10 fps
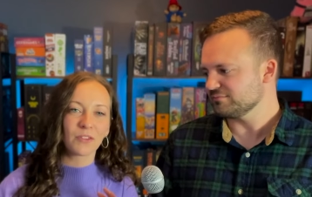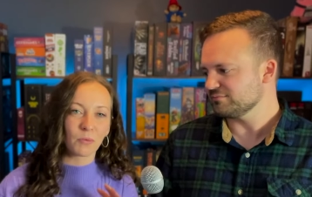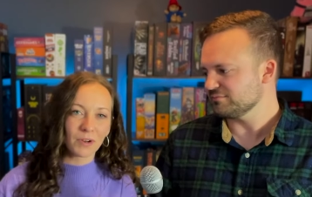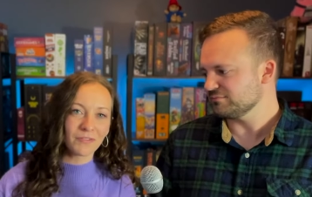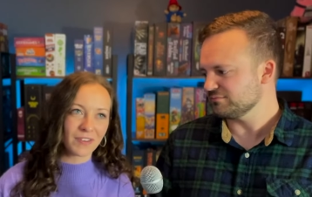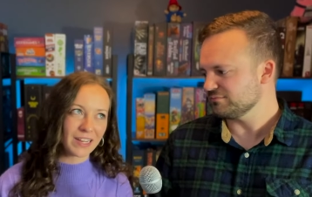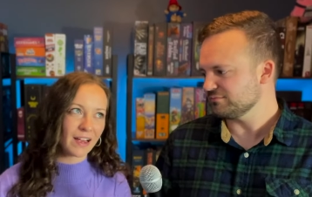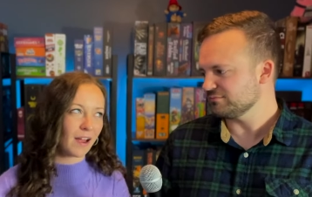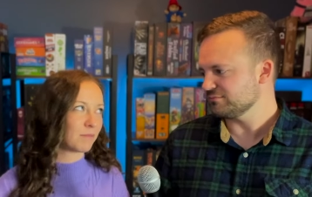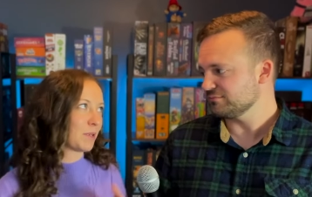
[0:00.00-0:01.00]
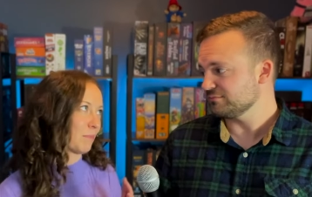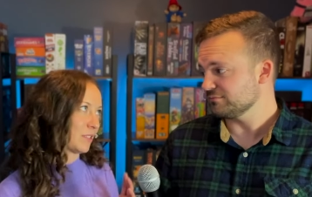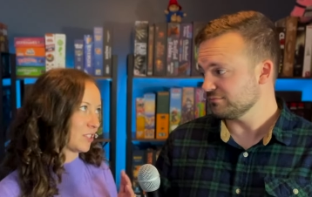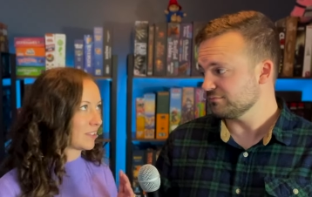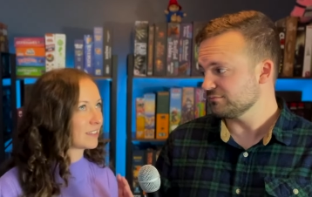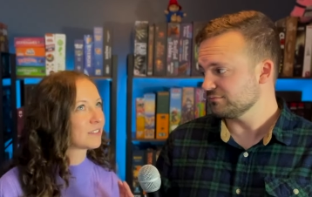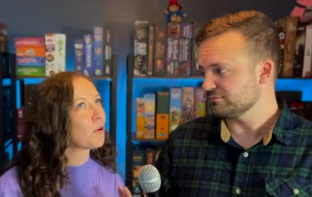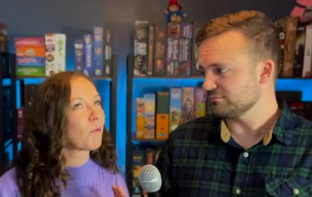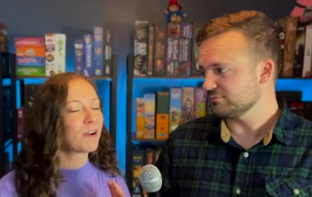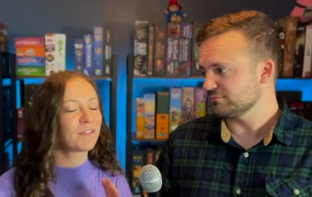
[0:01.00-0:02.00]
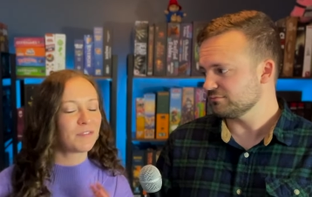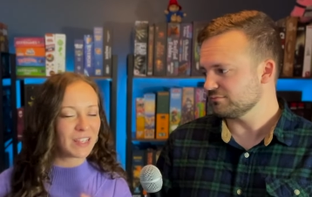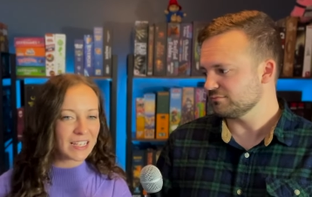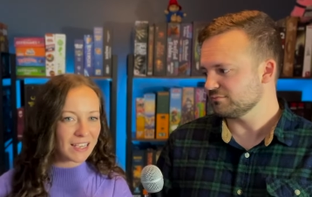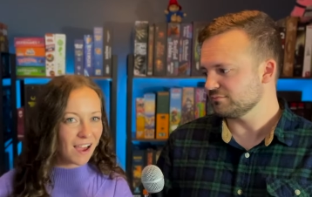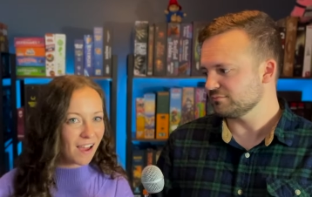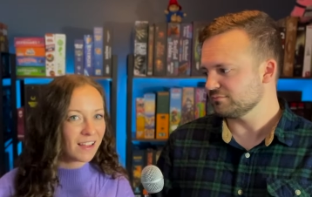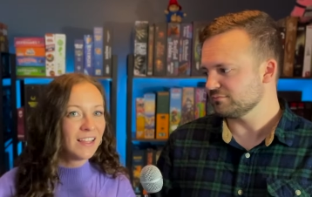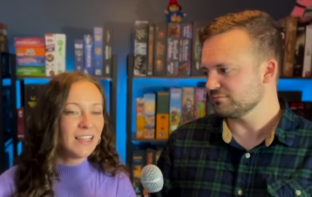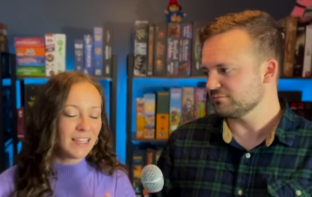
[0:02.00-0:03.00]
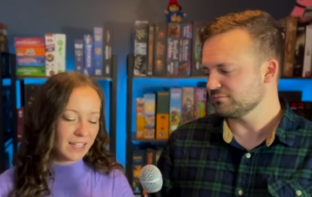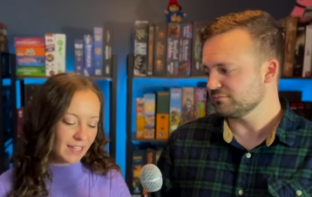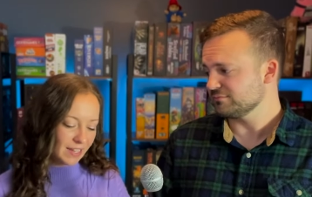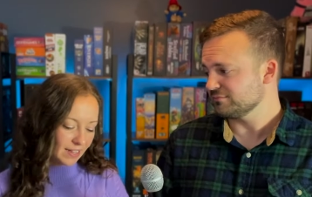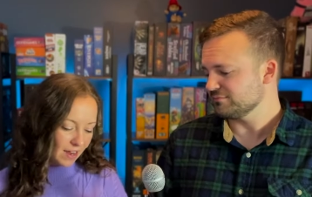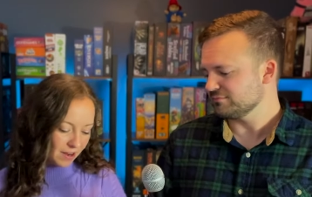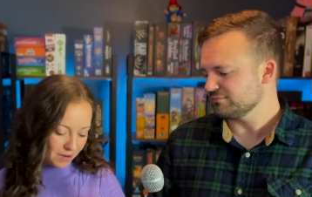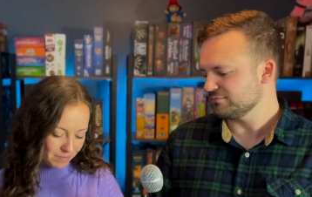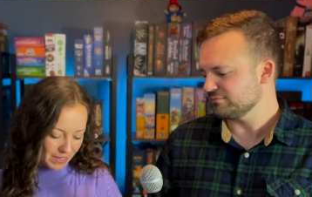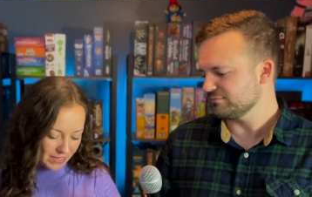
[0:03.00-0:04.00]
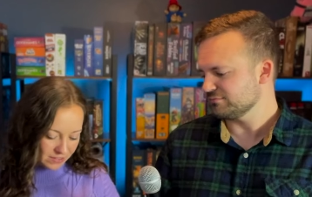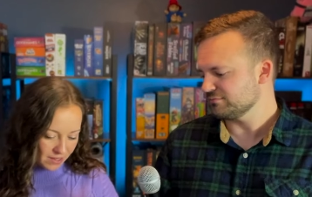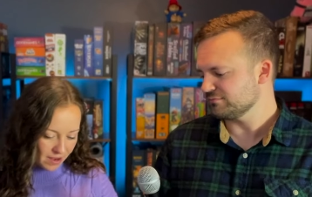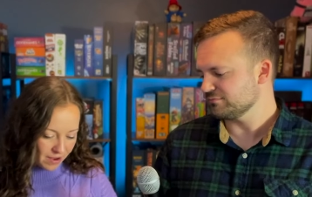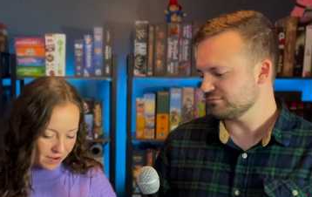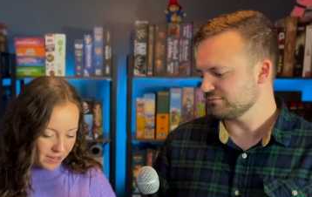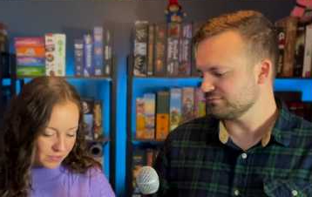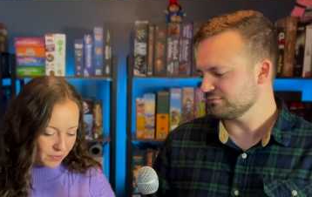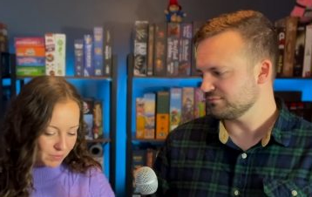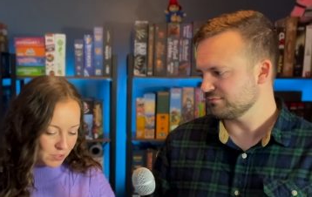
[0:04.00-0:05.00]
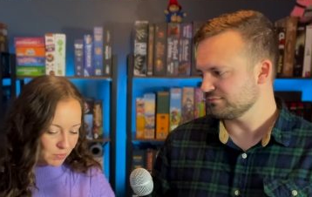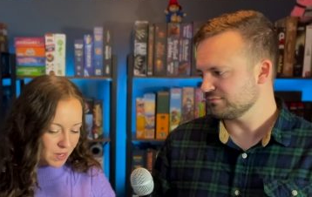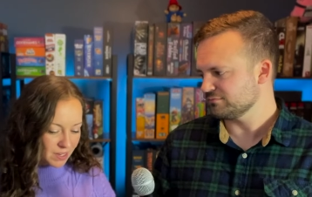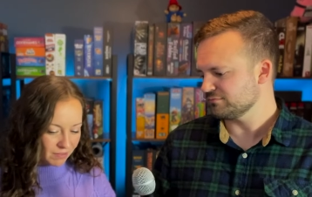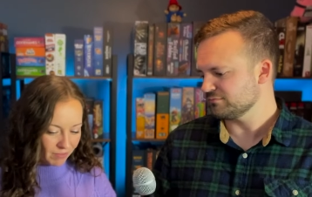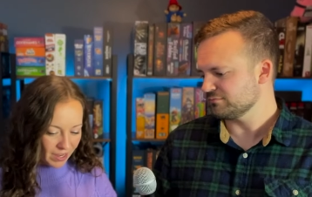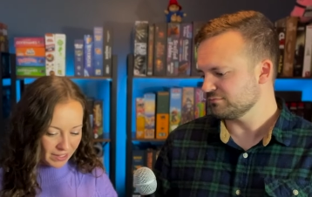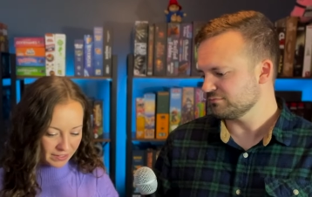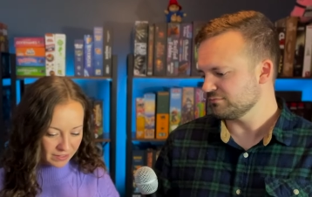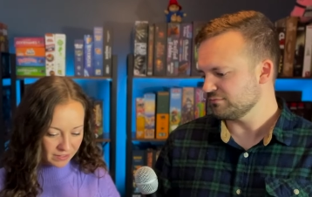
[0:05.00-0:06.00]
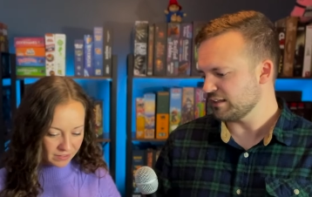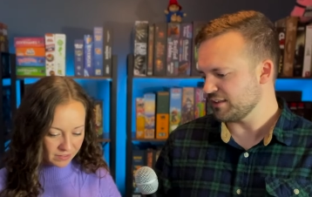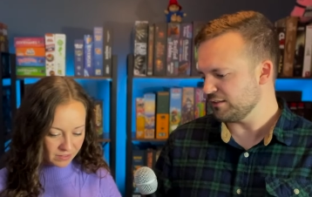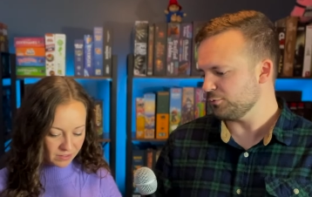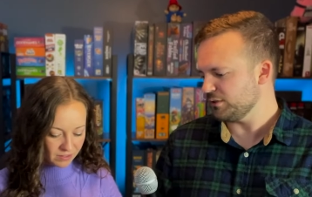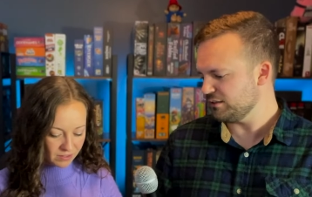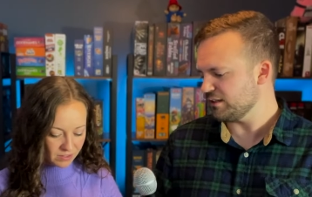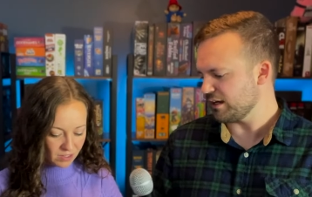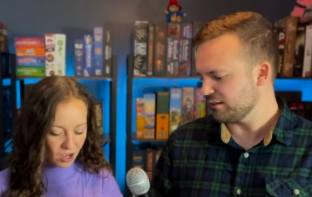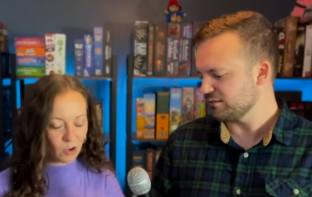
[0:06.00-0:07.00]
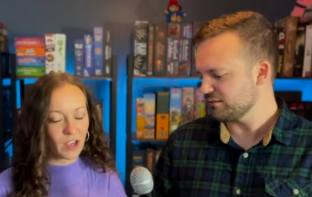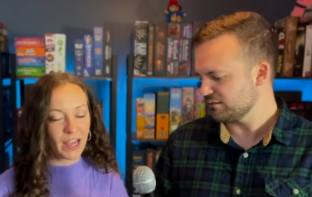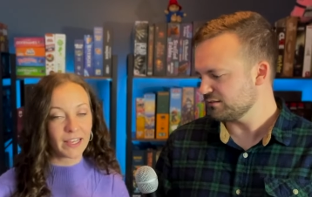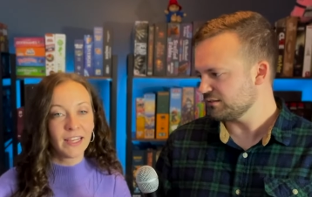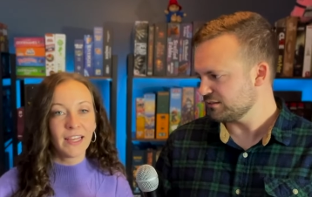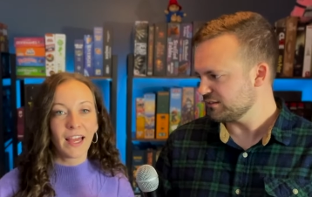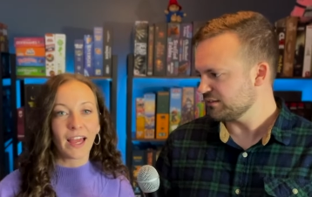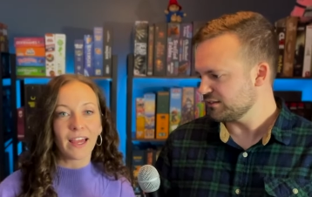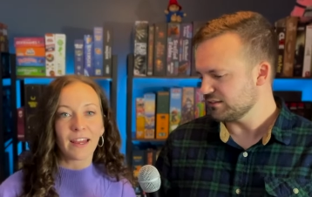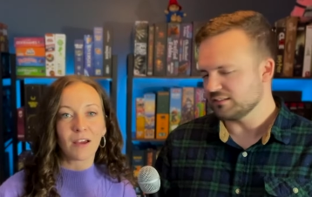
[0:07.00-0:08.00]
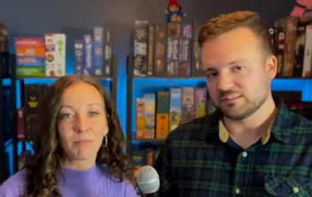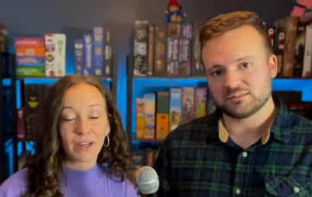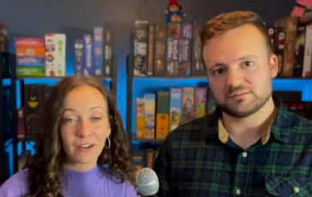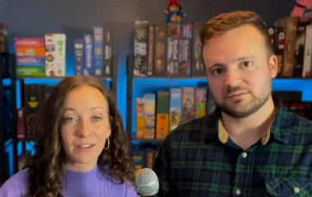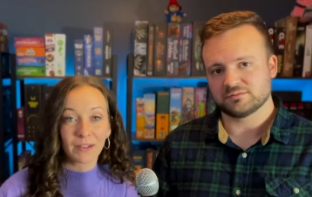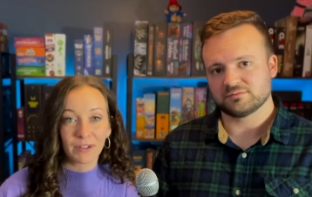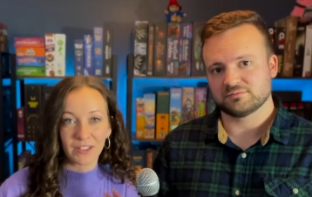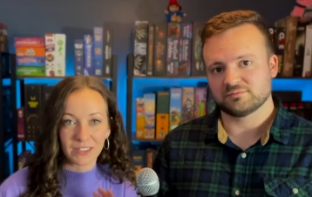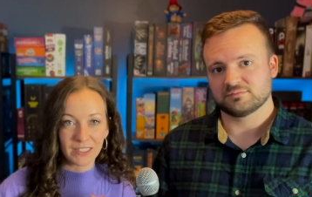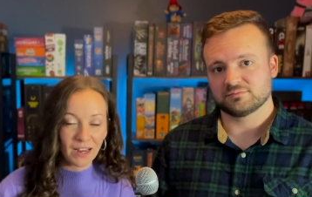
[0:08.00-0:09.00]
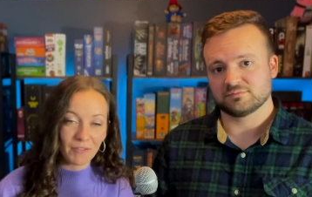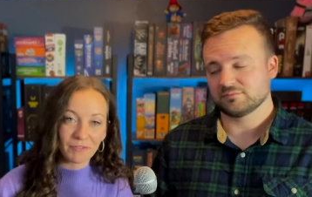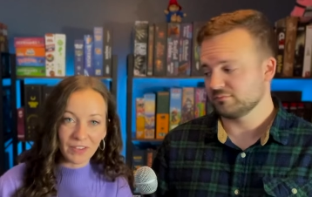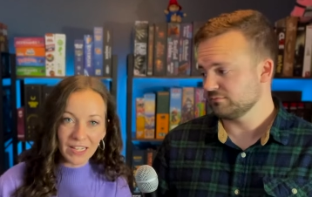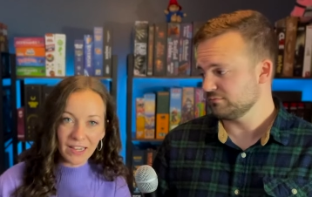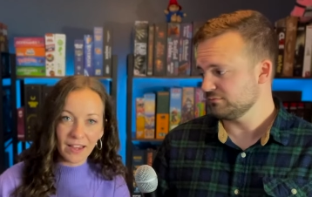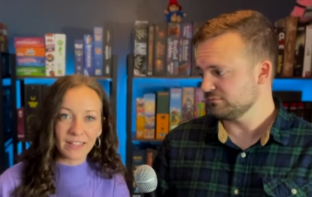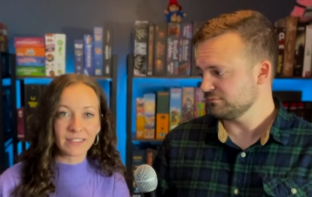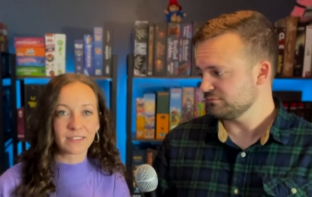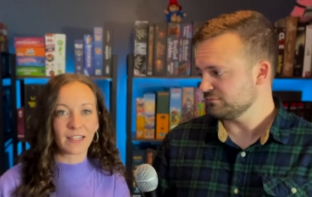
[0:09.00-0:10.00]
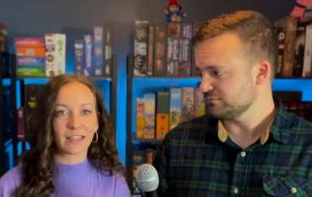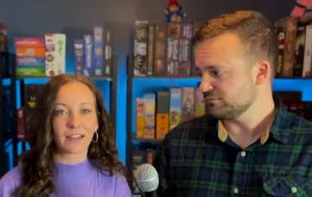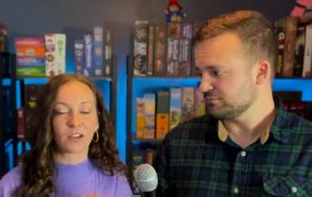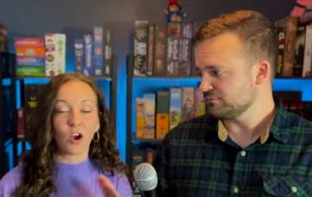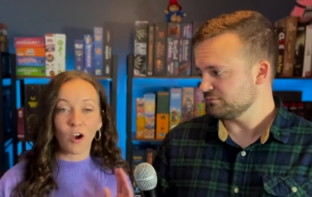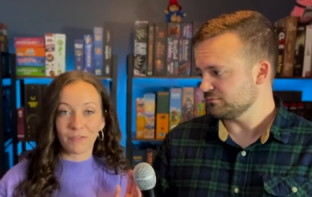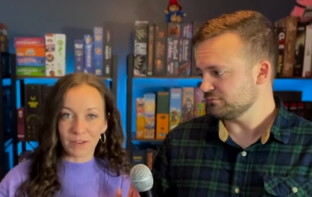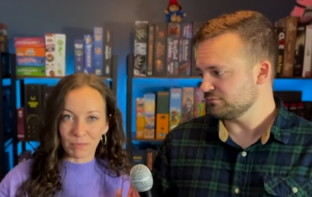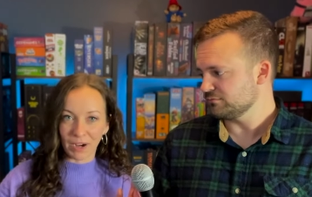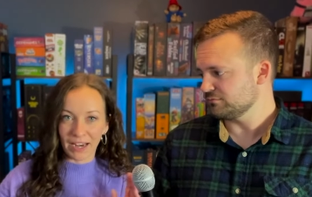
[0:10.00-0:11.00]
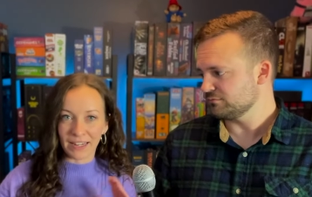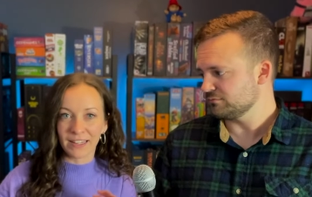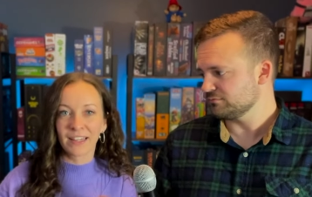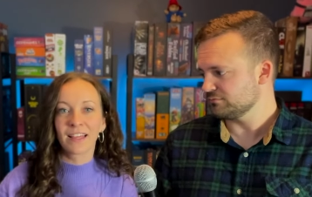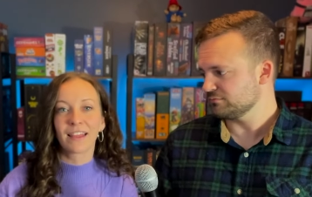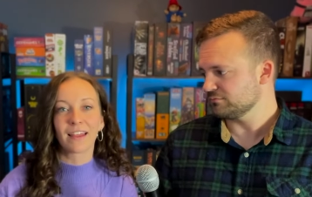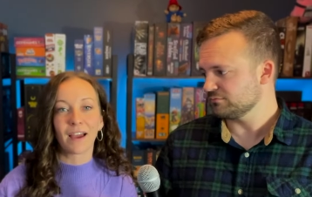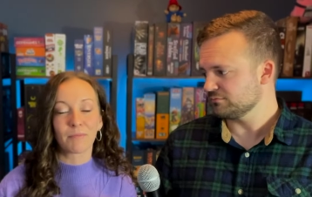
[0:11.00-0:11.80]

Speaker 1: word fika, I'm gonna butcher this. The word fika, it um, it's a it's from Sweden, right?
Speaker 2: I think Sweden, yeah.
Speaker 1: Okay, and apparently we looked it up. Fika is like a coffee break that